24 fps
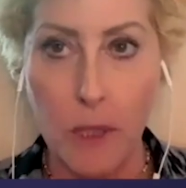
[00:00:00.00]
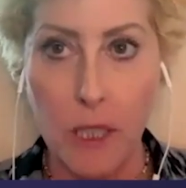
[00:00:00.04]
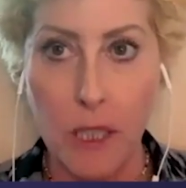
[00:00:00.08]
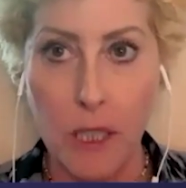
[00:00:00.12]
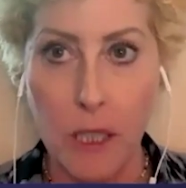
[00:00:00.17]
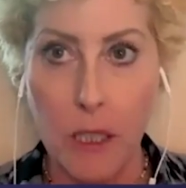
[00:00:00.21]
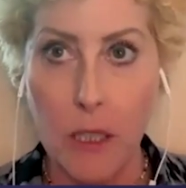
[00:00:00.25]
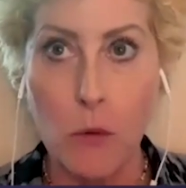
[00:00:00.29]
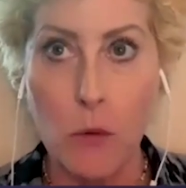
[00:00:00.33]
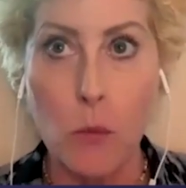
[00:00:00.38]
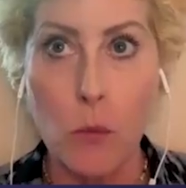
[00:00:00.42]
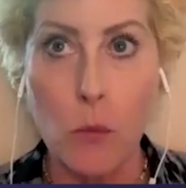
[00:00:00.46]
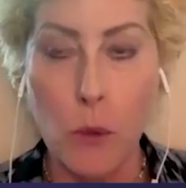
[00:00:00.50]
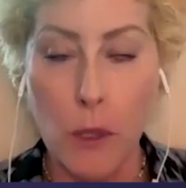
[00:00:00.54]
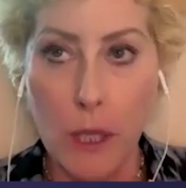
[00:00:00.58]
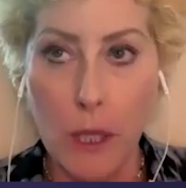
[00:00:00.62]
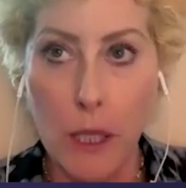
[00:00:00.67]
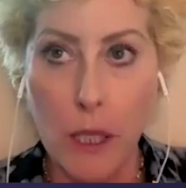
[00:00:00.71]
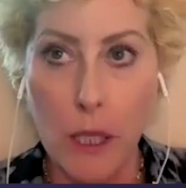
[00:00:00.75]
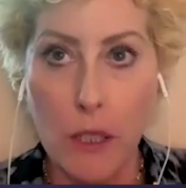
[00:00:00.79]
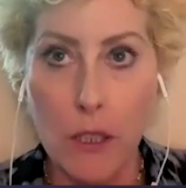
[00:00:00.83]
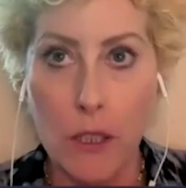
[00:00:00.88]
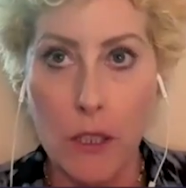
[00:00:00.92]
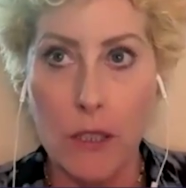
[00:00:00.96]
because
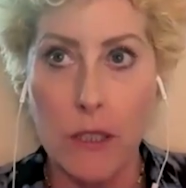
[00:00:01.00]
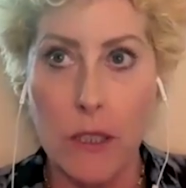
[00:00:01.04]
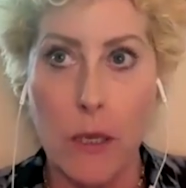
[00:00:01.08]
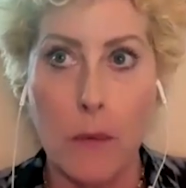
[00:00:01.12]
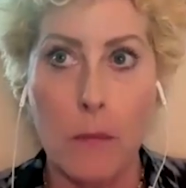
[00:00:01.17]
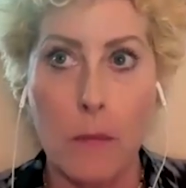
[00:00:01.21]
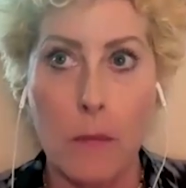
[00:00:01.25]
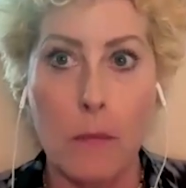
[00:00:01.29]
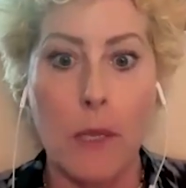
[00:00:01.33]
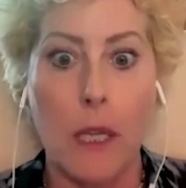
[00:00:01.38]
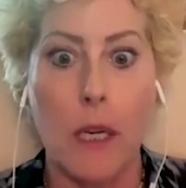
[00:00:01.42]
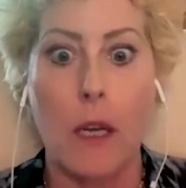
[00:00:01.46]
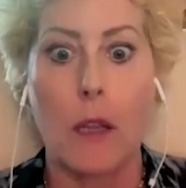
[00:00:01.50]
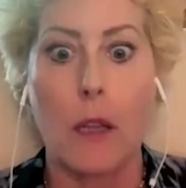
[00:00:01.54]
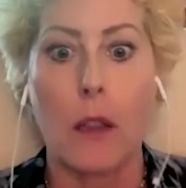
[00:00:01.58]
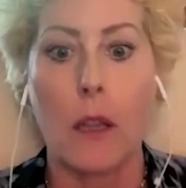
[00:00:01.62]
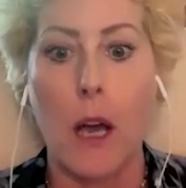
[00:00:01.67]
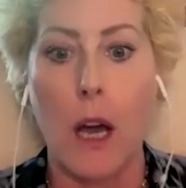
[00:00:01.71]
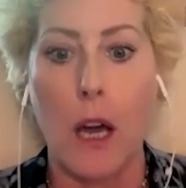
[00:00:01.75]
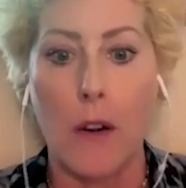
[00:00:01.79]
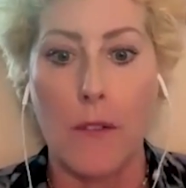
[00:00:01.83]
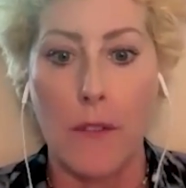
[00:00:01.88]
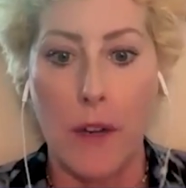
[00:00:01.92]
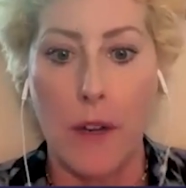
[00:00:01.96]
we just emit a
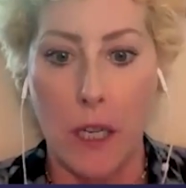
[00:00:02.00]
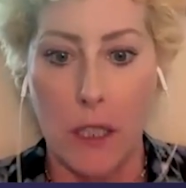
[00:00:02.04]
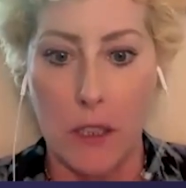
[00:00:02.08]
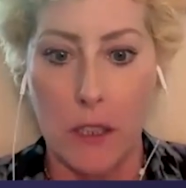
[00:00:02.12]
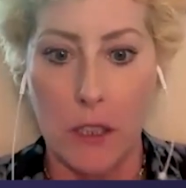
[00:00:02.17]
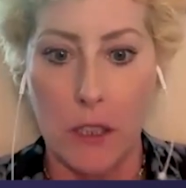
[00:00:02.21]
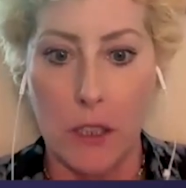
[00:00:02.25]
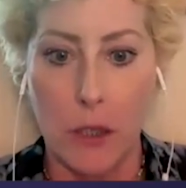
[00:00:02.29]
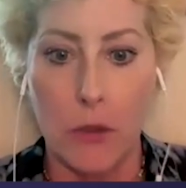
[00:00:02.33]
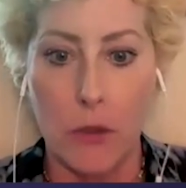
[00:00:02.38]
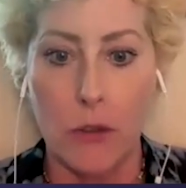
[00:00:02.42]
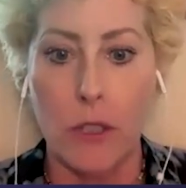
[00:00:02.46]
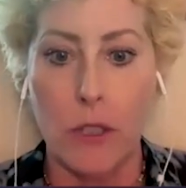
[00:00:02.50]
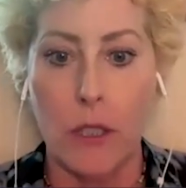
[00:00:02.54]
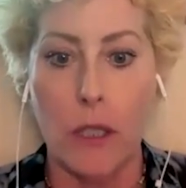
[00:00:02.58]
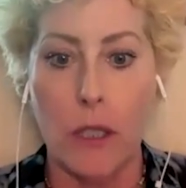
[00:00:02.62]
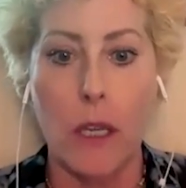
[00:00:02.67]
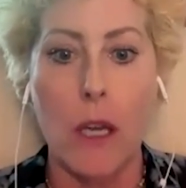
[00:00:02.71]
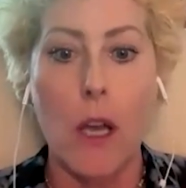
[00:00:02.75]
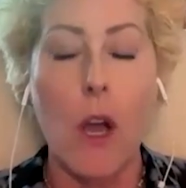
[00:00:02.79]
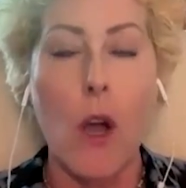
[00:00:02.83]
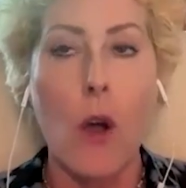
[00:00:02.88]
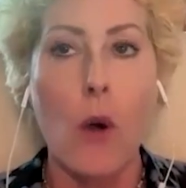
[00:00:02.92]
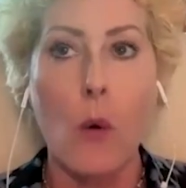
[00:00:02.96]
lot of
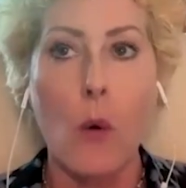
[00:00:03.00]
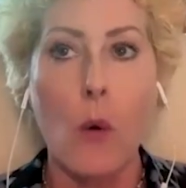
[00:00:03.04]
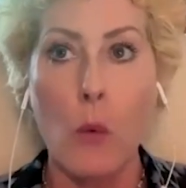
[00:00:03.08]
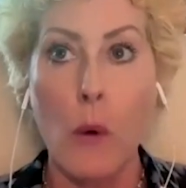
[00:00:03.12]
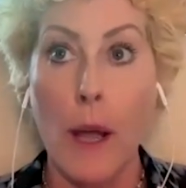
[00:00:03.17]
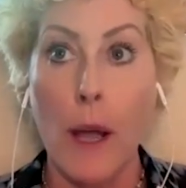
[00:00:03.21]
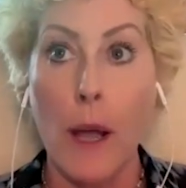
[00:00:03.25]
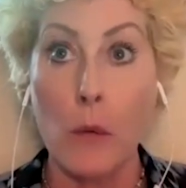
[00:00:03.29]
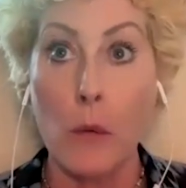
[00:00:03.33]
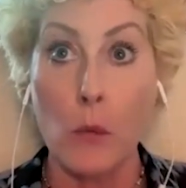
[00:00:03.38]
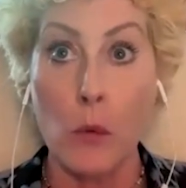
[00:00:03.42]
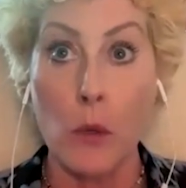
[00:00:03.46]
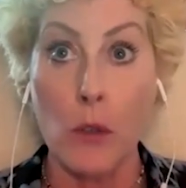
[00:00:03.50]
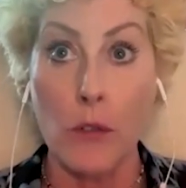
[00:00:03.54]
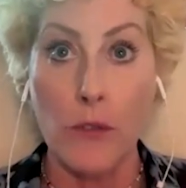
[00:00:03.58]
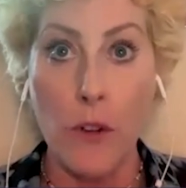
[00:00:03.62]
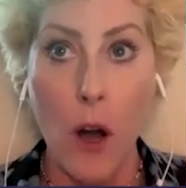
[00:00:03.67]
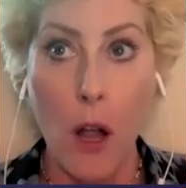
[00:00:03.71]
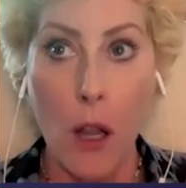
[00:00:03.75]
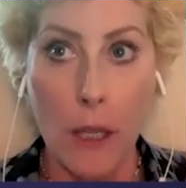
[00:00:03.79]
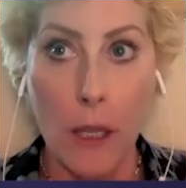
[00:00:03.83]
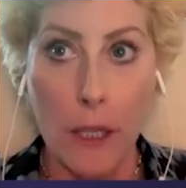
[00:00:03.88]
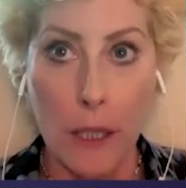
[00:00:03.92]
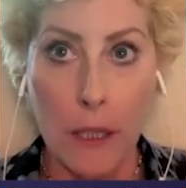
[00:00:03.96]
oxytocin when we're
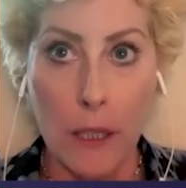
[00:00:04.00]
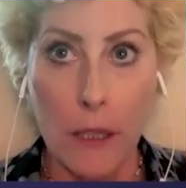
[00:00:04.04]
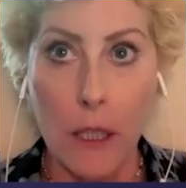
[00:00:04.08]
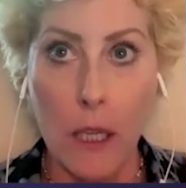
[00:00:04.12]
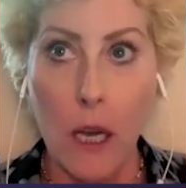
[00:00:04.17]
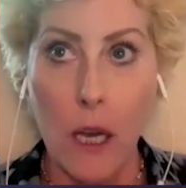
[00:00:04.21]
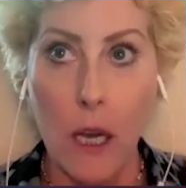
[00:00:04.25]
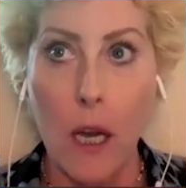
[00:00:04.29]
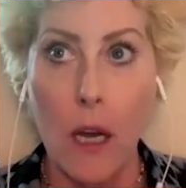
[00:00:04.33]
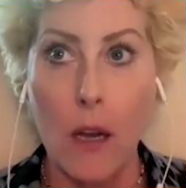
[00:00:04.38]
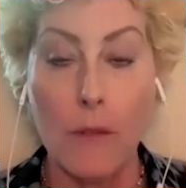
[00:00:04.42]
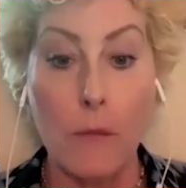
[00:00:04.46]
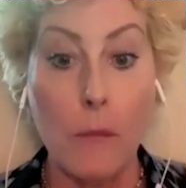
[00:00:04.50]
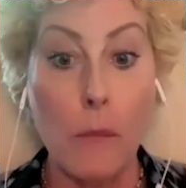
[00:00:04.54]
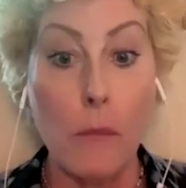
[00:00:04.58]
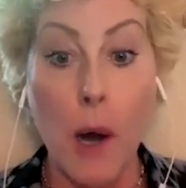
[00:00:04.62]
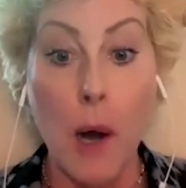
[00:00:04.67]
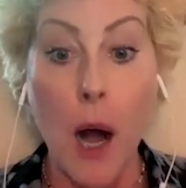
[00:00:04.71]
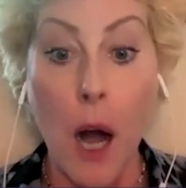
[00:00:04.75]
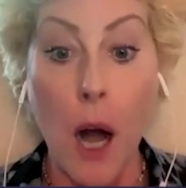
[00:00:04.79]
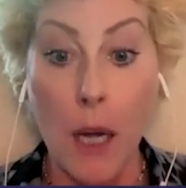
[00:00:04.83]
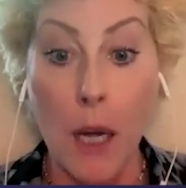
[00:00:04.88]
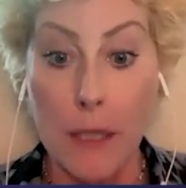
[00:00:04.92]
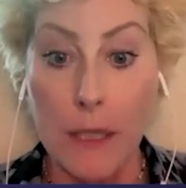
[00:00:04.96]
falling in love,
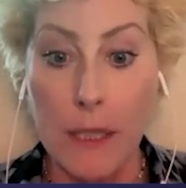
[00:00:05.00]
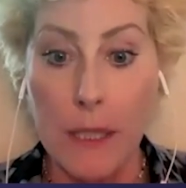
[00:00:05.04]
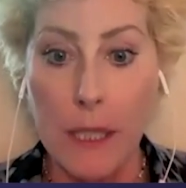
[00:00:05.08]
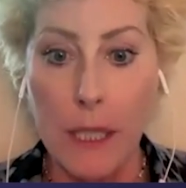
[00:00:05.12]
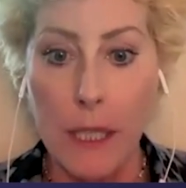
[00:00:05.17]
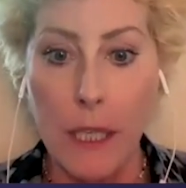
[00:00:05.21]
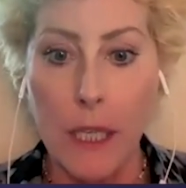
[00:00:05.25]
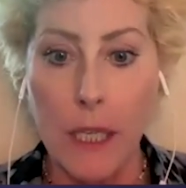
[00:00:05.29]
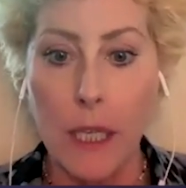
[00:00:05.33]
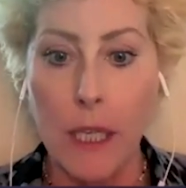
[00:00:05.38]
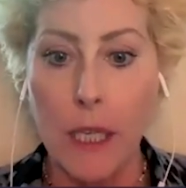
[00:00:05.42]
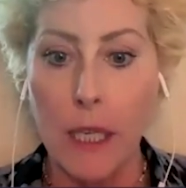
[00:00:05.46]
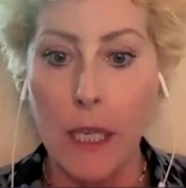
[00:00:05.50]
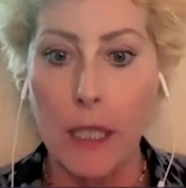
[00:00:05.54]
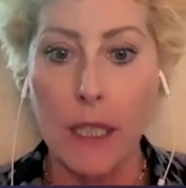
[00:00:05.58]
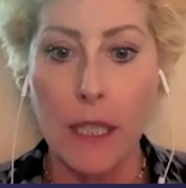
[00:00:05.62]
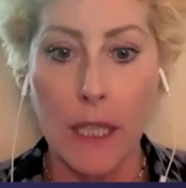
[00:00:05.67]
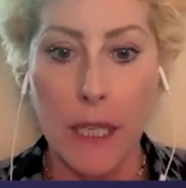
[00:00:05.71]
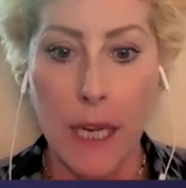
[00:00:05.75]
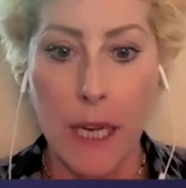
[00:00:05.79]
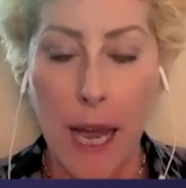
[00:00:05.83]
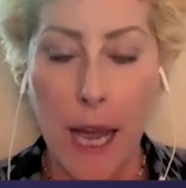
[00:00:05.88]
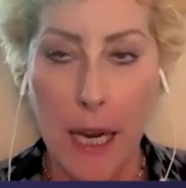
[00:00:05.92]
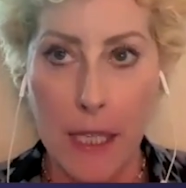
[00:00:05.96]
bonding,
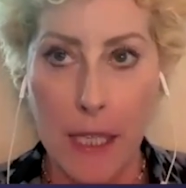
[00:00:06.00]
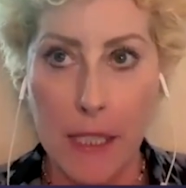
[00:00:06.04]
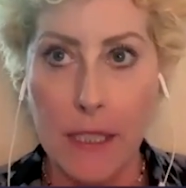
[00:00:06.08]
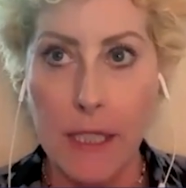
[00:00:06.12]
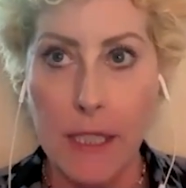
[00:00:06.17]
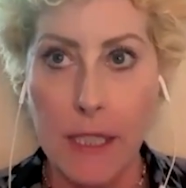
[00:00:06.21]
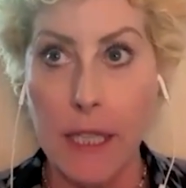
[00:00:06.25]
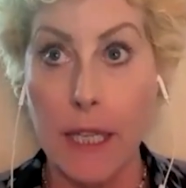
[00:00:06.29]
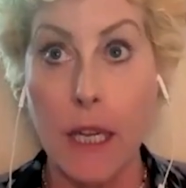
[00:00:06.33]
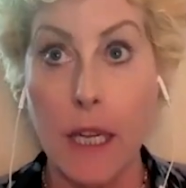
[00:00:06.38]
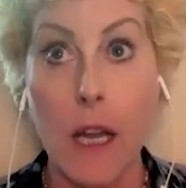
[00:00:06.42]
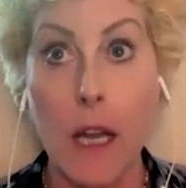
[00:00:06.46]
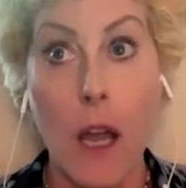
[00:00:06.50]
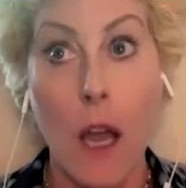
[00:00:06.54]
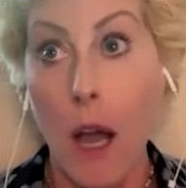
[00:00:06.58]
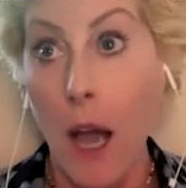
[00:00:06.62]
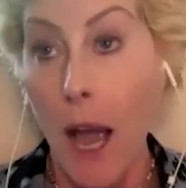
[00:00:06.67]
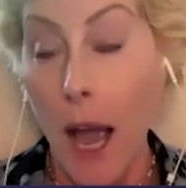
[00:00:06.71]
connecting,